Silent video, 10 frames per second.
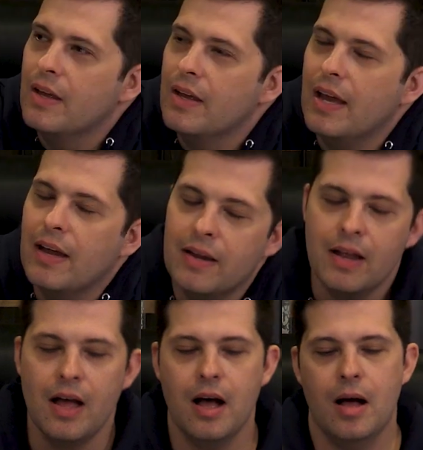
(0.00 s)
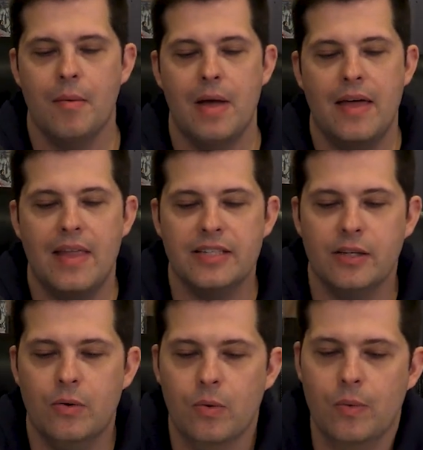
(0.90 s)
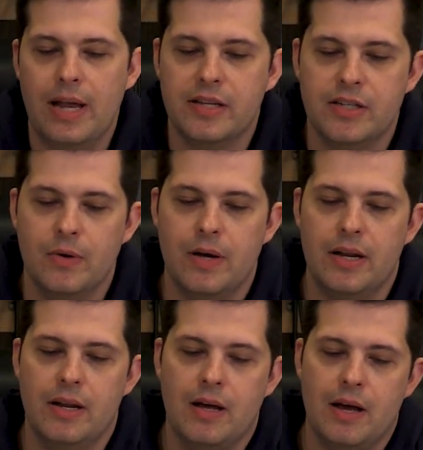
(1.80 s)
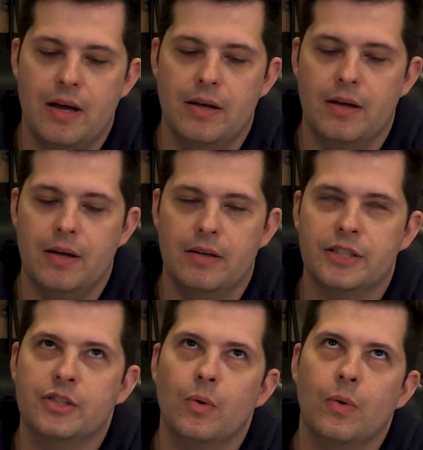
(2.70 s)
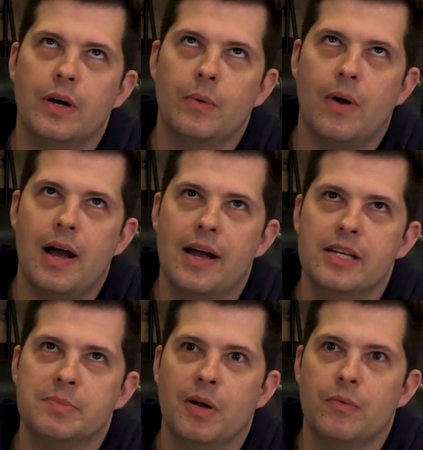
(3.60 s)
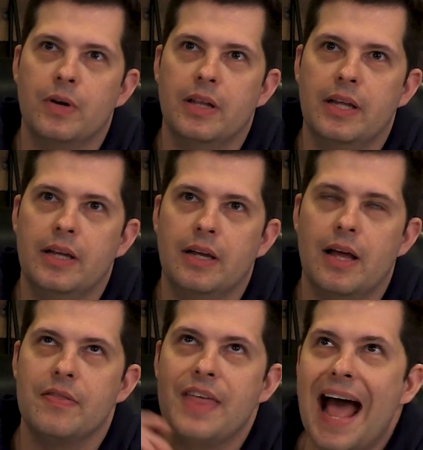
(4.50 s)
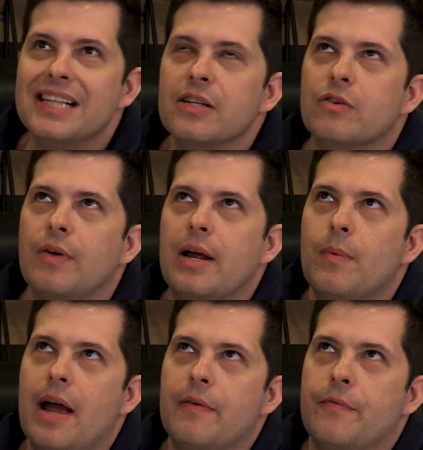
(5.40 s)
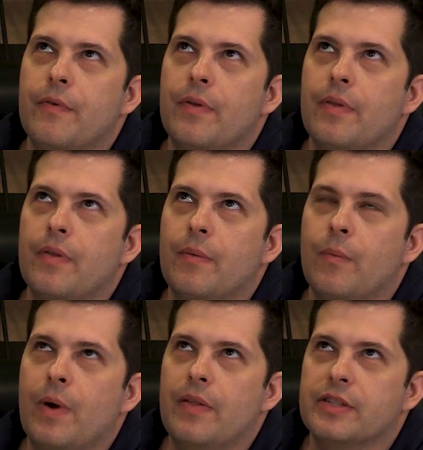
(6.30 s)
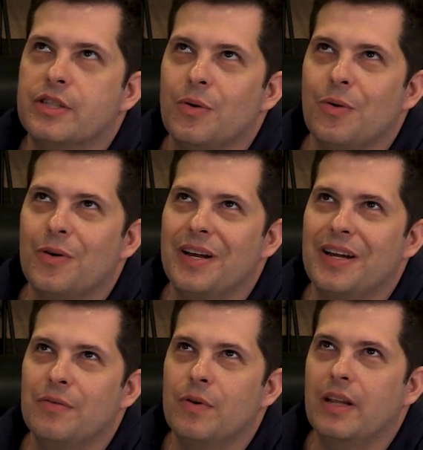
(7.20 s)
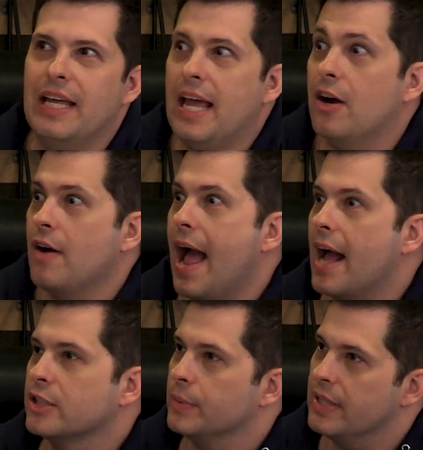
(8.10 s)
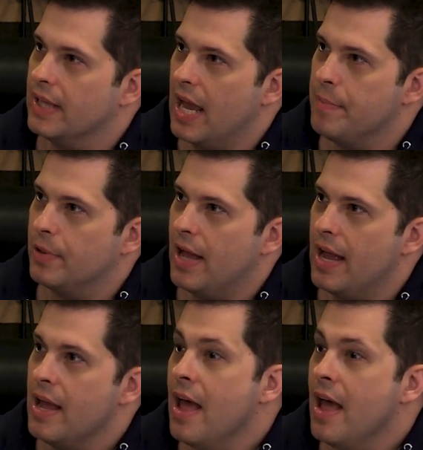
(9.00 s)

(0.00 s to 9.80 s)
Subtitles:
Yeah. And that's a cool way to do it story-wise, but really that's a great way for where the story really interacts with the gameplay.